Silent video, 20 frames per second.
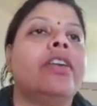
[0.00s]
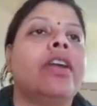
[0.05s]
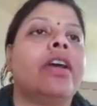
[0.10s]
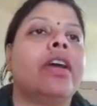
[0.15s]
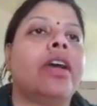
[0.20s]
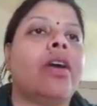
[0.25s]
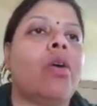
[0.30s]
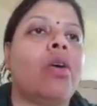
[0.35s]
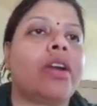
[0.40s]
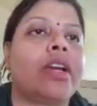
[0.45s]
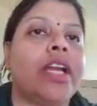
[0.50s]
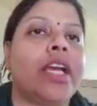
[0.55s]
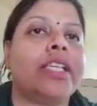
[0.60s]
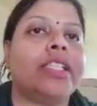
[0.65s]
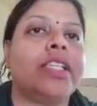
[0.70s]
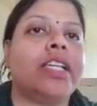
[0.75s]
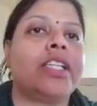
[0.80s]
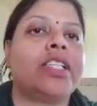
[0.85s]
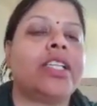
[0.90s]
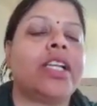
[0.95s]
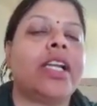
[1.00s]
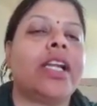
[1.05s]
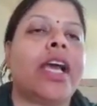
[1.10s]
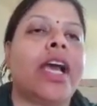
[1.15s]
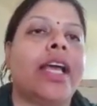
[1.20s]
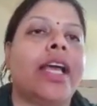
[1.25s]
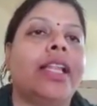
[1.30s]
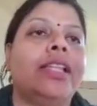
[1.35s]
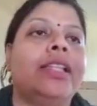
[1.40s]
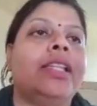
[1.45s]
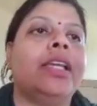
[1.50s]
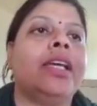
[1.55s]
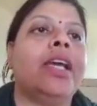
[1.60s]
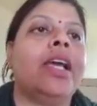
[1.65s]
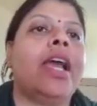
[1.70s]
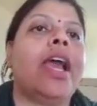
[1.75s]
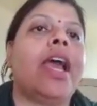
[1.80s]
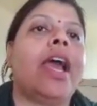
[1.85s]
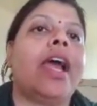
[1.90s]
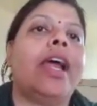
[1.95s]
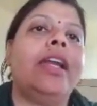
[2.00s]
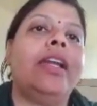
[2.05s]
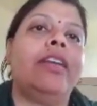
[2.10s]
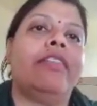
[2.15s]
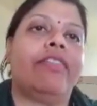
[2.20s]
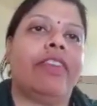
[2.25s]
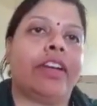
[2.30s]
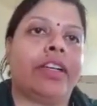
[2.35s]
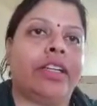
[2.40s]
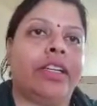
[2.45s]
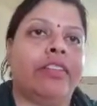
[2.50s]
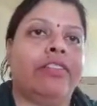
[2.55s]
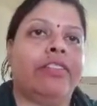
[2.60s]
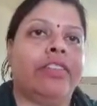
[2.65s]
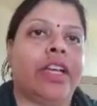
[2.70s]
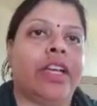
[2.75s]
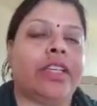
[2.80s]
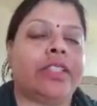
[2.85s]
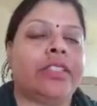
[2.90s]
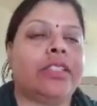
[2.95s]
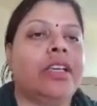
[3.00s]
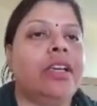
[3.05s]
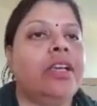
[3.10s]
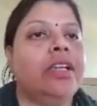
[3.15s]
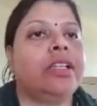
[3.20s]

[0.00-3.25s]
organizational health and effectiveness.